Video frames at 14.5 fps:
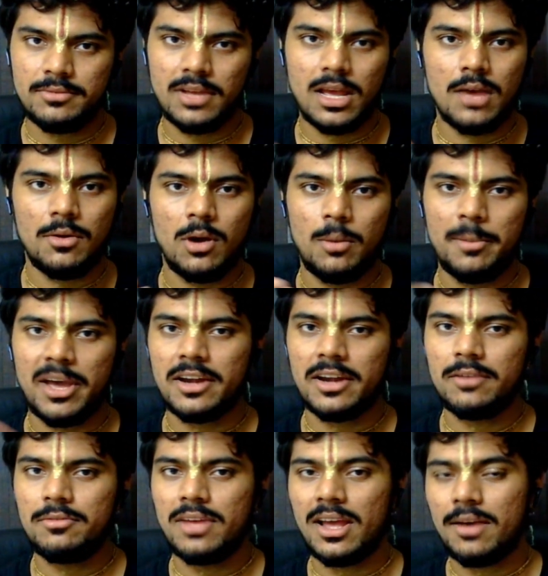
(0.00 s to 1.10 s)
we have our back
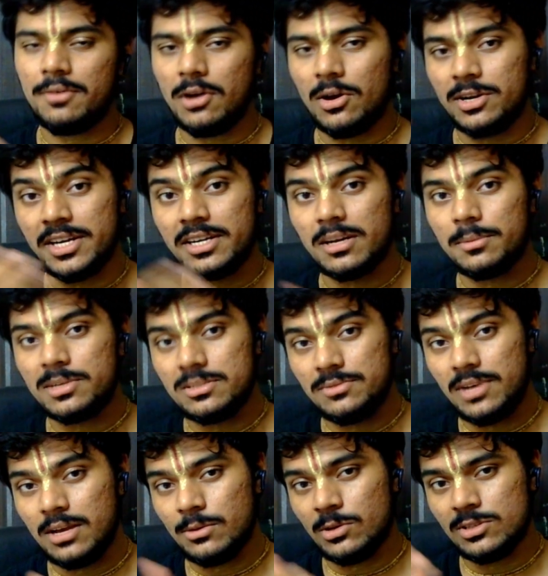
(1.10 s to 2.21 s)
end, we have our database,
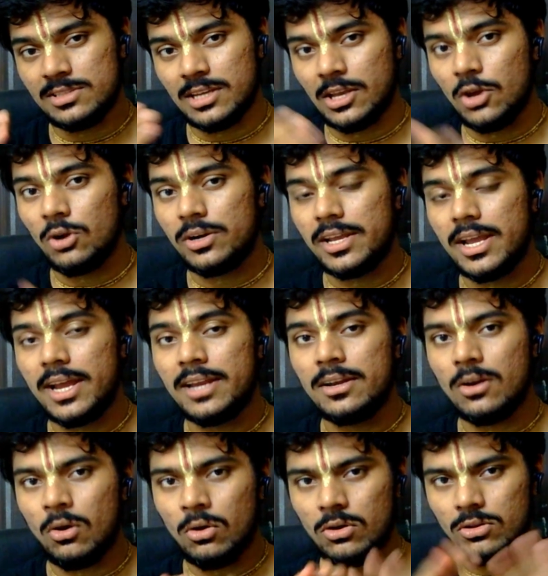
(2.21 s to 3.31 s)
we have our security, and
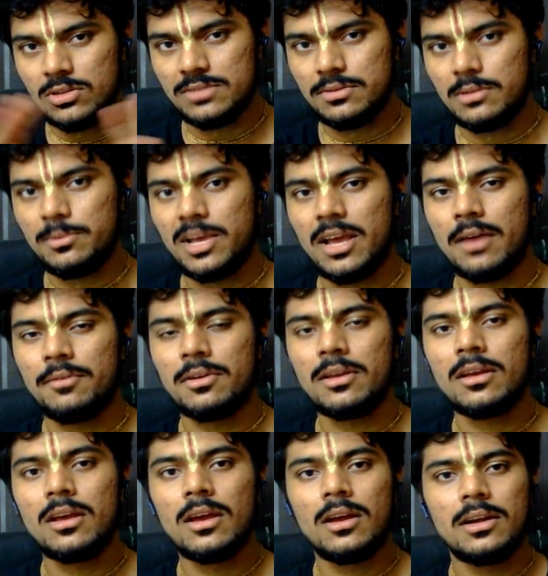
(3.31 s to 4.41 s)
all of these will be having
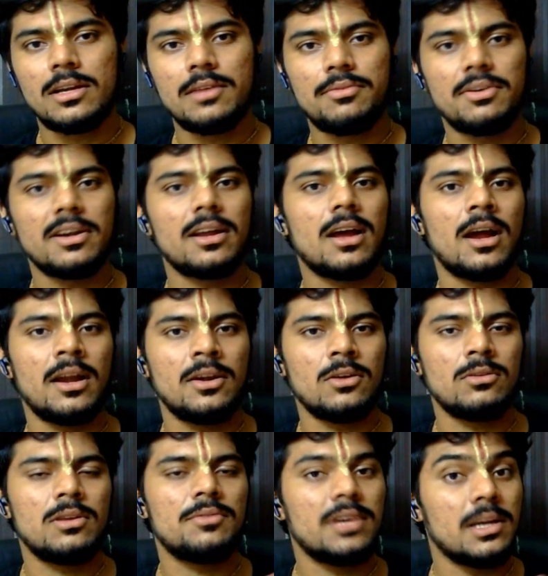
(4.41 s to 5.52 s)
different
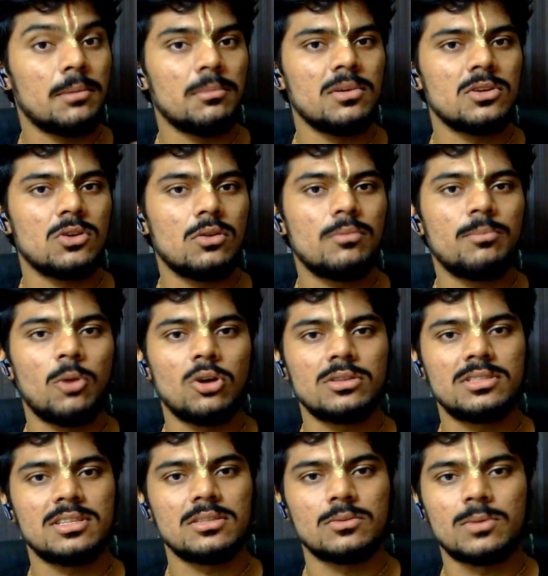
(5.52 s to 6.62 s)
numbers of
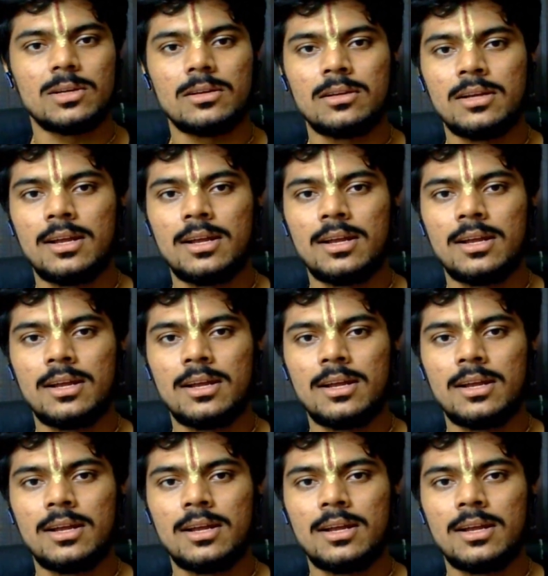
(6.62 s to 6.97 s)
pods as well.